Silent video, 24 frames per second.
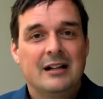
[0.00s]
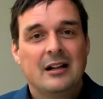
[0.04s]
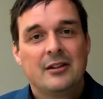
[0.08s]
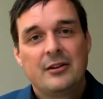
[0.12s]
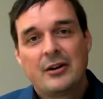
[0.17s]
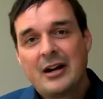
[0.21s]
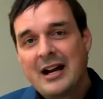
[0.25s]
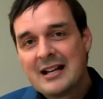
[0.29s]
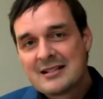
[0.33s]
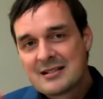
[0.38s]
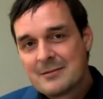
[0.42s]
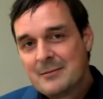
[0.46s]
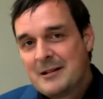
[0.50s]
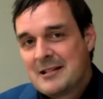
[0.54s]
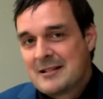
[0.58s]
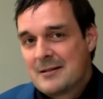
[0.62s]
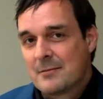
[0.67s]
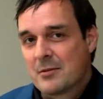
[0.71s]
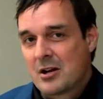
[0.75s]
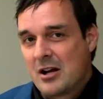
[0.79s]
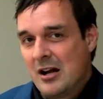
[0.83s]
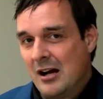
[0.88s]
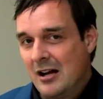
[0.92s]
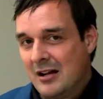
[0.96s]
There has to be
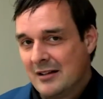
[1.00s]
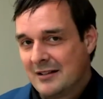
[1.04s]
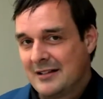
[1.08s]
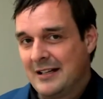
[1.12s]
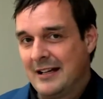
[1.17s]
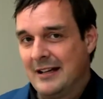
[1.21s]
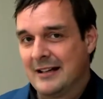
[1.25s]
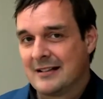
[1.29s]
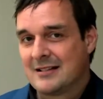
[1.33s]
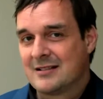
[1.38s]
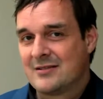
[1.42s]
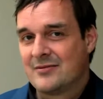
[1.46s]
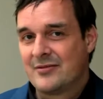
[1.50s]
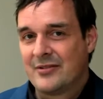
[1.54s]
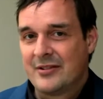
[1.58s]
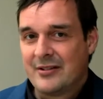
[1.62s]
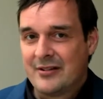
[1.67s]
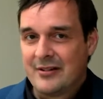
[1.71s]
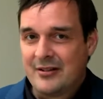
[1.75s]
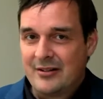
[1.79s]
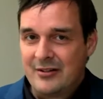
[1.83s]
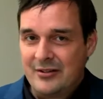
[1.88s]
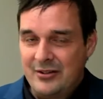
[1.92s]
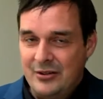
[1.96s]
some context
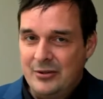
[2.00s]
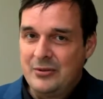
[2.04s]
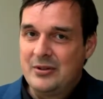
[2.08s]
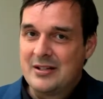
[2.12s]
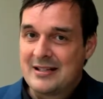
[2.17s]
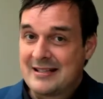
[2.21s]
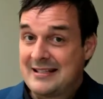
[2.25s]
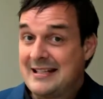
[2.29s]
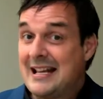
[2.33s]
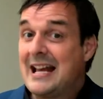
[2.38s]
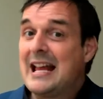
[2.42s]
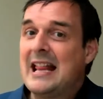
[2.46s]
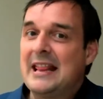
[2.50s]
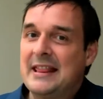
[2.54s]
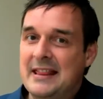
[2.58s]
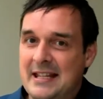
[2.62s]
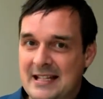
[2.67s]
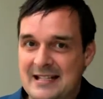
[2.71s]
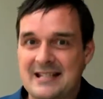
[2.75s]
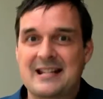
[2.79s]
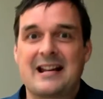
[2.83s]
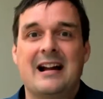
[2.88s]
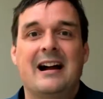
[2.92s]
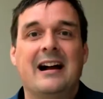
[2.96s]
for you to send
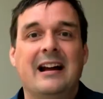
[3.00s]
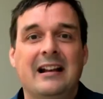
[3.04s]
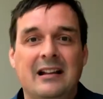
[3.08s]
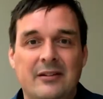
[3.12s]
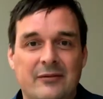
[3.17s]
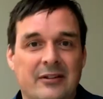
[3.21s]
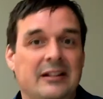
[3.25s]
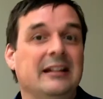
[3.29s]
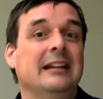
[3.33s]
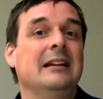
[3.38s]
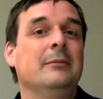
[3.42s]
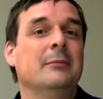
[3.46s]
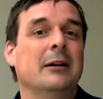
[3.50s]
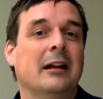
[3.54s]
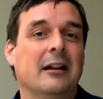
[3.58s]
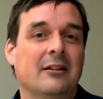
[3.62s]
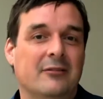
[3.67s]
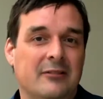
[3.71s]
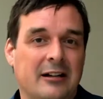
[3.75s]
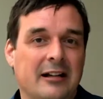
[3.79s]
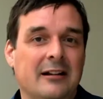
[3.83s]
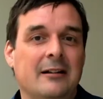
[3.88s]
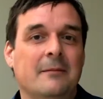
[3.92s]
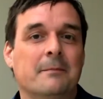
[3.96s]
this kind of an email,
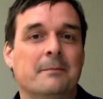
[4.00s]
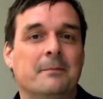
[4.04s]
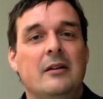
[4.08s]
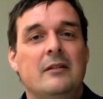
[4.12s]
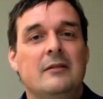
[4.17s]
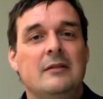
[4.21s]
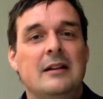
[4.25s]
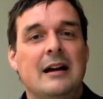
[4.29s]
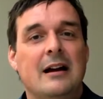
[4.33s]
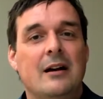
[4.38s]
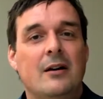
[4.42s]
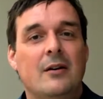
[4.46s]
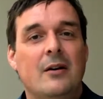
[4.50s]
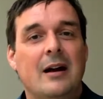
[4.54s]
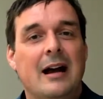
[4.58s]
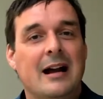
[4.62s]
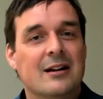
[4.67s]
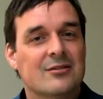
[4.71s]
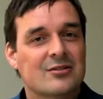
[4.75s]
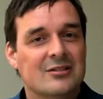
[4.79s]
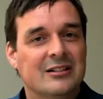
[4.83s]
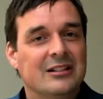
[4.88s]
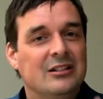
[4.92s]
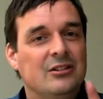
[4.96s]
right? Now,
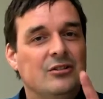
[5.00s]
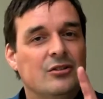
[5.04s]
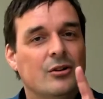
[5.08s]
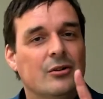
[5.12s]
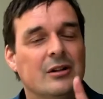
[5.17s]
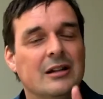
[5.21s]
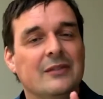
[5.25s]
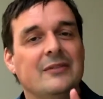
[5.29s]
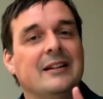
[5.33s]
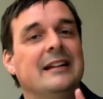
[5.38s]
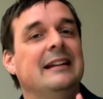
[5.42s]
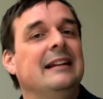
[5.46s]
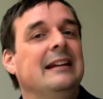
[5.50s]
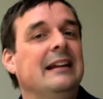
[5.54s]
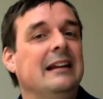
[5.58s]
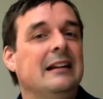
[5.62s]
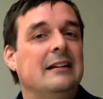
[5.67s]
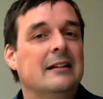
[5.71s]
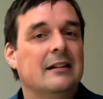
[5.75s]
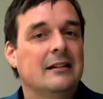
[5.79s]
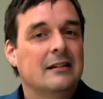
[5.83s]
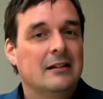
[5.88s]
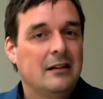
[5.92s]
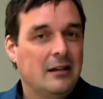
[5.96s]
actually, you don't even
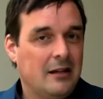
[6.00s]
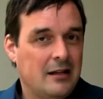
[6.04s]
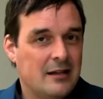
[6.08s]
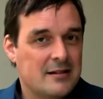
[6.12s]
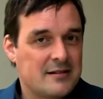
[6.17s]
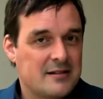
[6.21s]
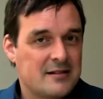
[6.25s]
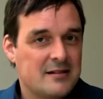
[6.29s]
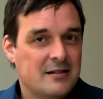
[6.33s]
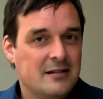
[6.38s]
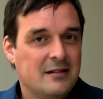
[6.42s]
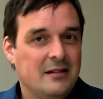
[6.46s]
need a list